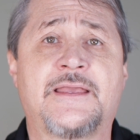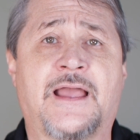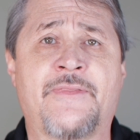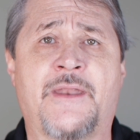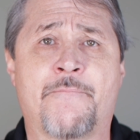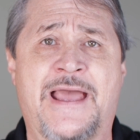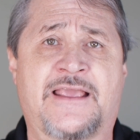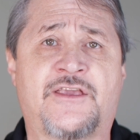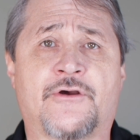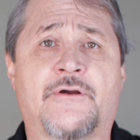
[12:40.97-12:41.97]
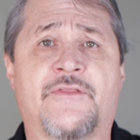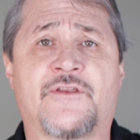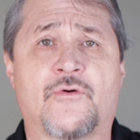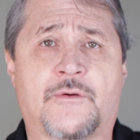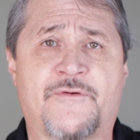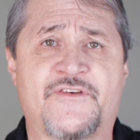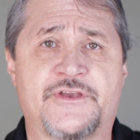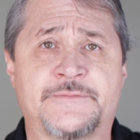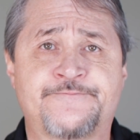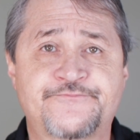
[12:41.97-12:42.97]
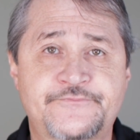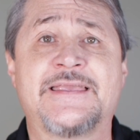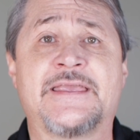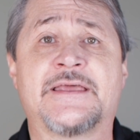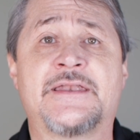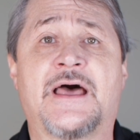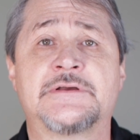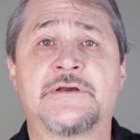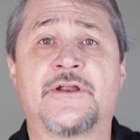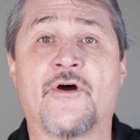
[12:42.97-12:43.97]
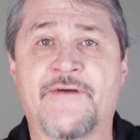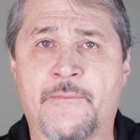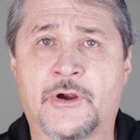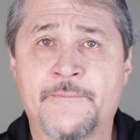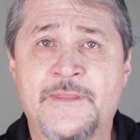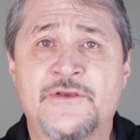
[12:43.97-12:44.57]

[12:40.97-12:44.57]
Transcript: and then back here at the Newark Pavilion in November.